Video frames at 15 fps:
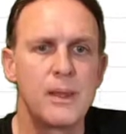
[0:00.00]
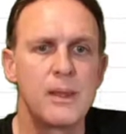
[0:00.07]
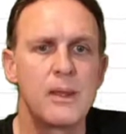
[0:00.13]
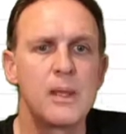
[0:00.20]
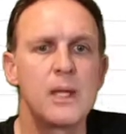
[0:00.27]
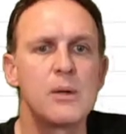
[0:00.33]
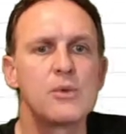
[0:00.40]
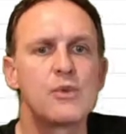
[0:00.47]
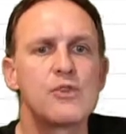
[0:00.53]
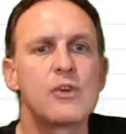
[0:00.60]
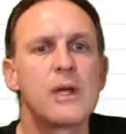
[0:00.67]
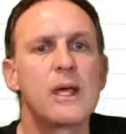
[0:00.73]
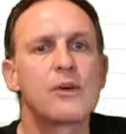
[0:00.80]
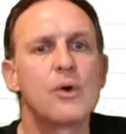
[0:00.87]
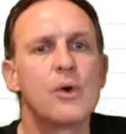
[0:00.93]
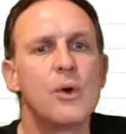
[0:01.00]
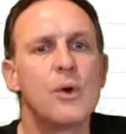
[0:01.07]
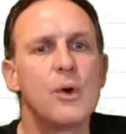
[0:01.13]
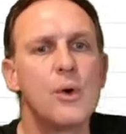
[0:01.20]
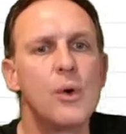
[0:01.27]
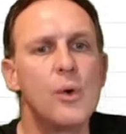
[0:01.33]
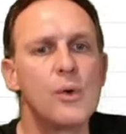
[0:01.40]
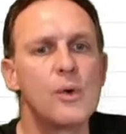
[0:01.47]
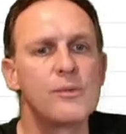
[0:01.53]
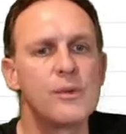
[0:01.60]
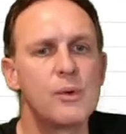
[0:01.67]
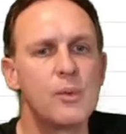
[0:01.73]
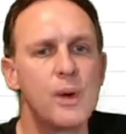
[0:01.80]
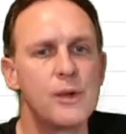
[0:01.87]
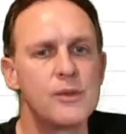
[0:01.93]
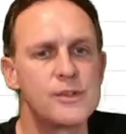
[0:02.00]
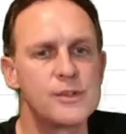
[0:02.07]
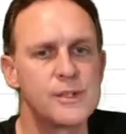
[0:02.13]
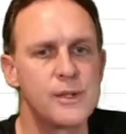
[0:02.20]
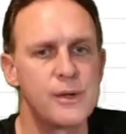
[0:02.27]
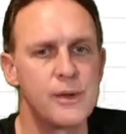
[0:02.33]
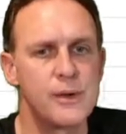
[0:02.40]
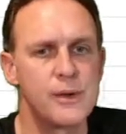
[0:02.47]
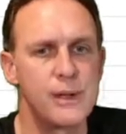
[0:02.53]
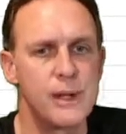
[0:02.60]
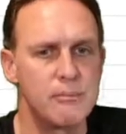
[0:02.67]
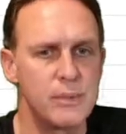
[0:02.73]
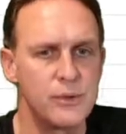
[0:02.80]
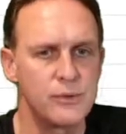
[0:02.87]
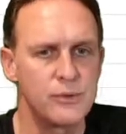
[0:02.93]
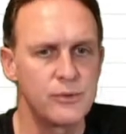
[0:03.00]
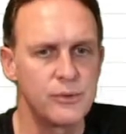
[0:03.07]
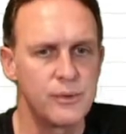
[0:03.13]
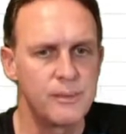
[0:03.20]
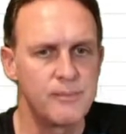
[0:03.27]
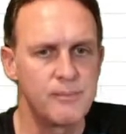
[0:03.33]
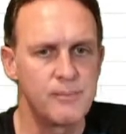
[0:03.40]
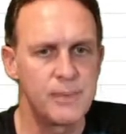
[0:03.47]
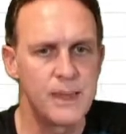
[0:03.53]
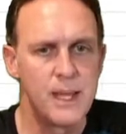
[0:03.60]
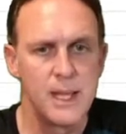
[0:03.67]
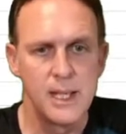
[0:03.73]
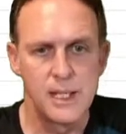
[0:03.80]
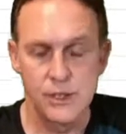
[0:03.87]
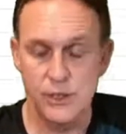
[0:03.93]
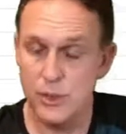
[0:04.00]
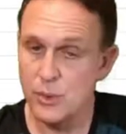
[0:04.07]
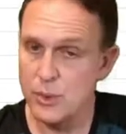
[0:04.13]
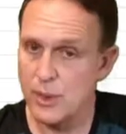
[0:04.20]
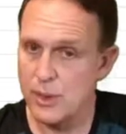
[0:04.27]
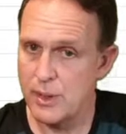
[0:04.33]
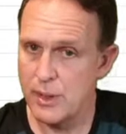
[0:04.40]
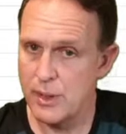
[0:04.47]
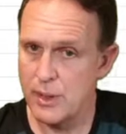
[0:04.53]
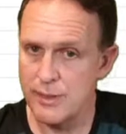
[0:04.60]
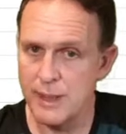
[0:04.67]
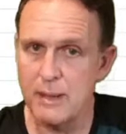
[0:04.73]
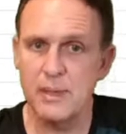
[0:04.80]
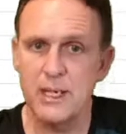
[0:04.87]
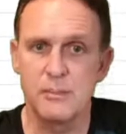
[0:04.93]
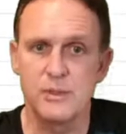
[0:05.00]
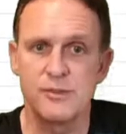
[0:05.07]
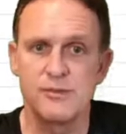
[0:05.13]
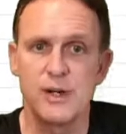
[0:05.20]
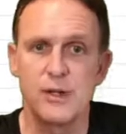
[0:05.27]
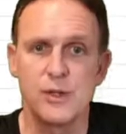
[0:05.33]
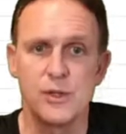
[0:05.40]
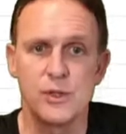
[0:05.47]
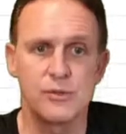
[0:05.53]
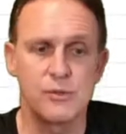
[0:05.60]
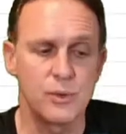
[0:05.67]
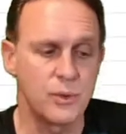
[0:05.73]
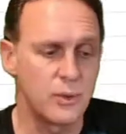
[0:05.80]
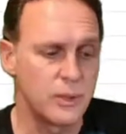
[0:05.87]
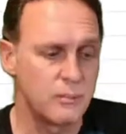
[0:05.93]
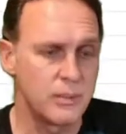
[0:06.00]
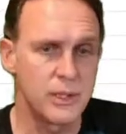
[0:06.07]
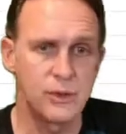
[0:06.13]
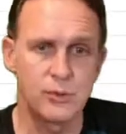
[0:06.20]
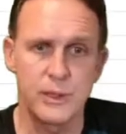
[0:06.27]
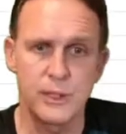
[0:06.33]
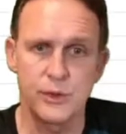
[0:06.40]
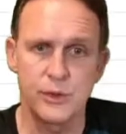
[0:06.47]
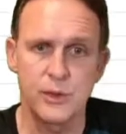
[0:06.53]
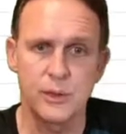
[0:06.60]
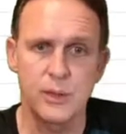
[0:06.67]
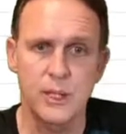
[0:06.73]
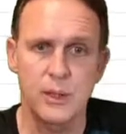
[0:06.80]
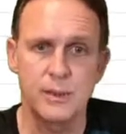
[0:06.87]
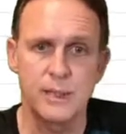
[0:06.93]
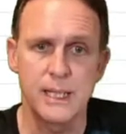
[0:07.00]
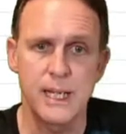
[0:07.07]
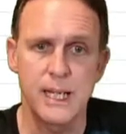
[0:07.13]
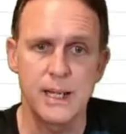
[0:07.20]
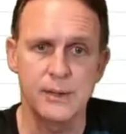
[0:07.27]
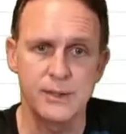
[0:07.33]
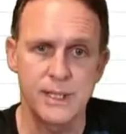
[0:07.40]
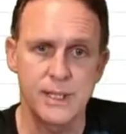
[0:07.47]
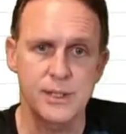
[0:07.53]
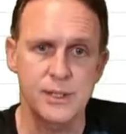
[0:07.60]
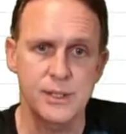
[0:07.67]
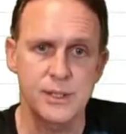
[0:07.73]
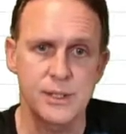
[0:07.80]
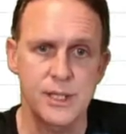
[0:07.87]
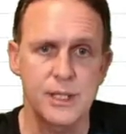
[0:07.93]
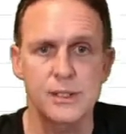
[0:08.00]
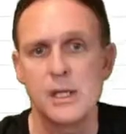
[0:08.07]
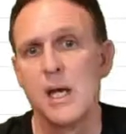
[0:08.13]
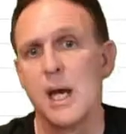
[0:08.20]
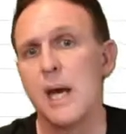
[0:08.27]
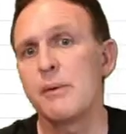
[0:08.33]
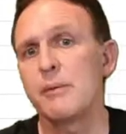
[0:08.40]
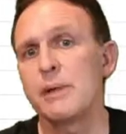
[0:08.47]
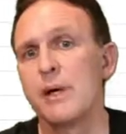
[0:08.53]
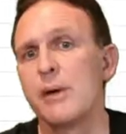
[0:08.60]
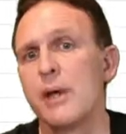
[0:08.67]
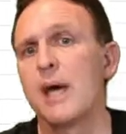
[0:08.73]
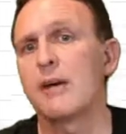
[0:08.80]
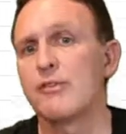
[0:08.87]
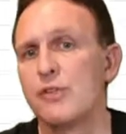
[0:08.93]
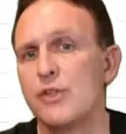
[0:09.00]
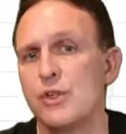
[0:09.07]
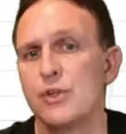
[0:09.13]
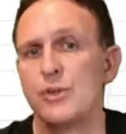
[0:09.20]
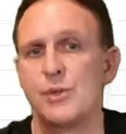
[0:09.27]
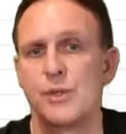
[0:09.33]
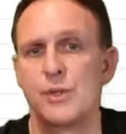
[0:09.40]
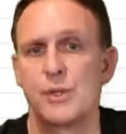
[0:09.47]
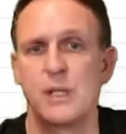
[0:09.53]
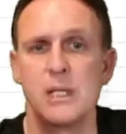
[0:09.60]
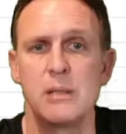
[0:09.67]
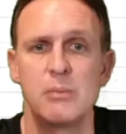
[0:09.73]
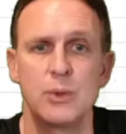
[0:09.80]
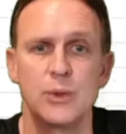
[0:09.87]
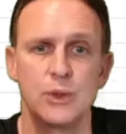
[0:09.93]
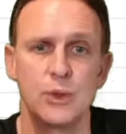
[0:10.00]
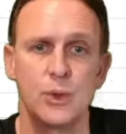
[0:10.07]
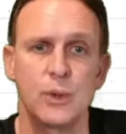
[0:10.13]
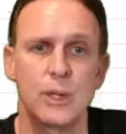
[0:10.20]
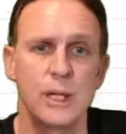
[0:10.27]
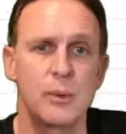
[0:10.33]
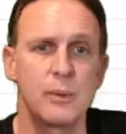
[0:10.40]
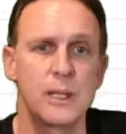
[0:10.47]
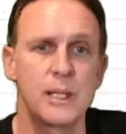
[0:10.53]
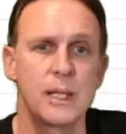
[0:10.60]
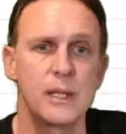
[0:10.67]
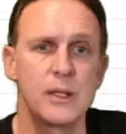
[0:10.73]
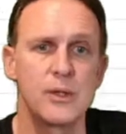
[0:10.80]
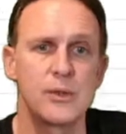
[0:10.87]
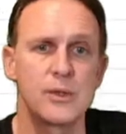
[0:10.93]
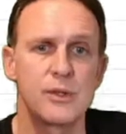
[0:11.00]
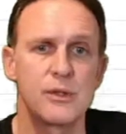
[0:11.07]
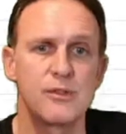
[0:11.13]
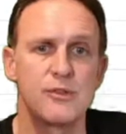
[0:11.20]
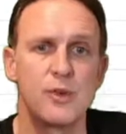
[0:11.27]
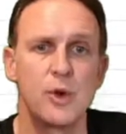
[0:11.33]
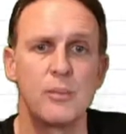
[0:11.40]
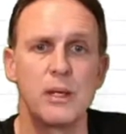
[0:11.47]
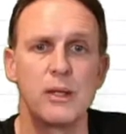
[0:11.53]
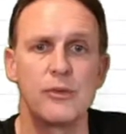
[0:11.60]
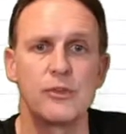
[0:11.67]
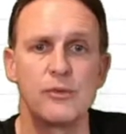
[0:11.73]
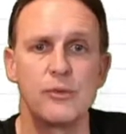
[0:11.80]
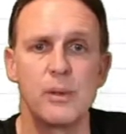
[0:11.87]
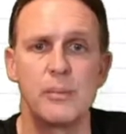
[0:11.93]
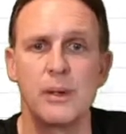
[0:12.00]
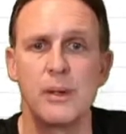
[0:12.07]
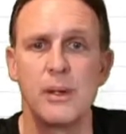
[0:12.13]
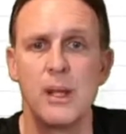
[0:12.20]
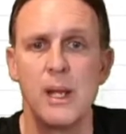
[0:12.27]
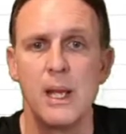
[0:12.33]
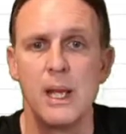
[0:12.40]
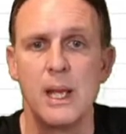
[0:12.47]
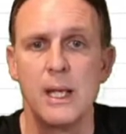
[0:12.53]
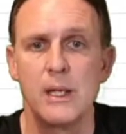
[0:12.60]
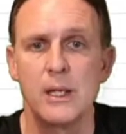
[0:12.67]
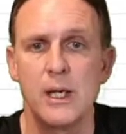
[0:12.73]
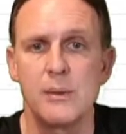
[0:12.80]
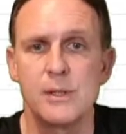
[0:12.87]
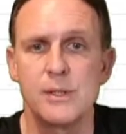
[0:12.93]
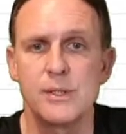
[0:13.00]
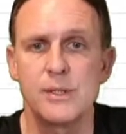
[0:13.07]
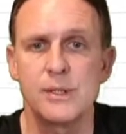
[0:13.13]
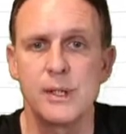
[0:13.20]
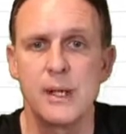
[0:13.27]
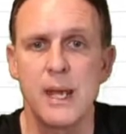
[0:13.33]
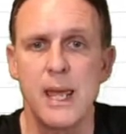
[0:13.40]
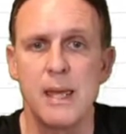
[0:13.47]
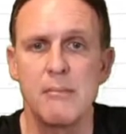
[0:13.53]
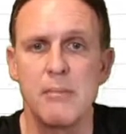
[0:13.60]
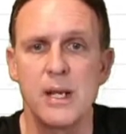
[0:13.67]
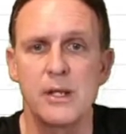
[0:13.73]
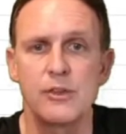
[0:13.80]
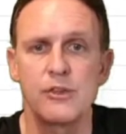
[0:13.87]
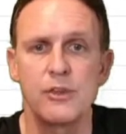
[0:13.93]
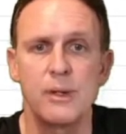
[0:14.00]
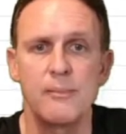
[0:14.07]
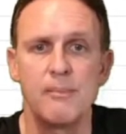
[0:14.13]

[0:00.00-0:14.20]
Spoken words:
it will select all of the ones that are numbers. So that becomes very useful because we could do that within our data set and we don't have to use the keyboard shortcut. We can go to the formulas ribbon, go into the name manager,